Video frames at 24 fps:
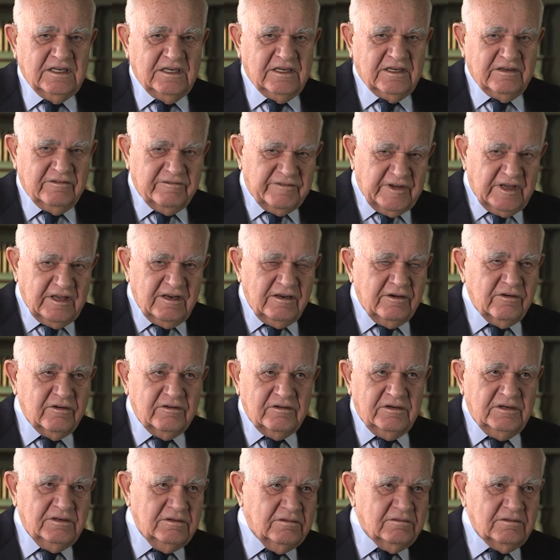failure
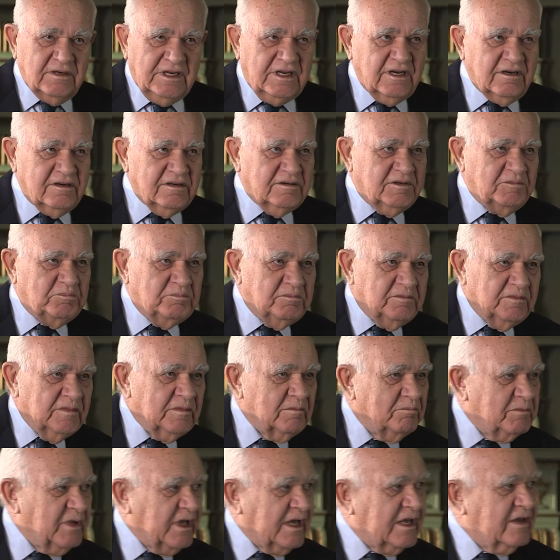and
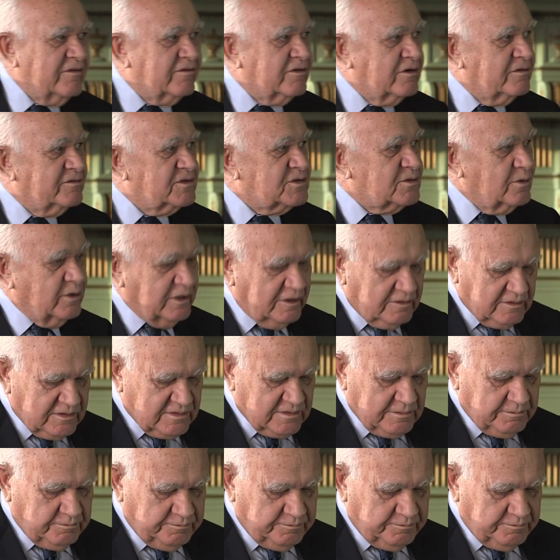behavior of soils.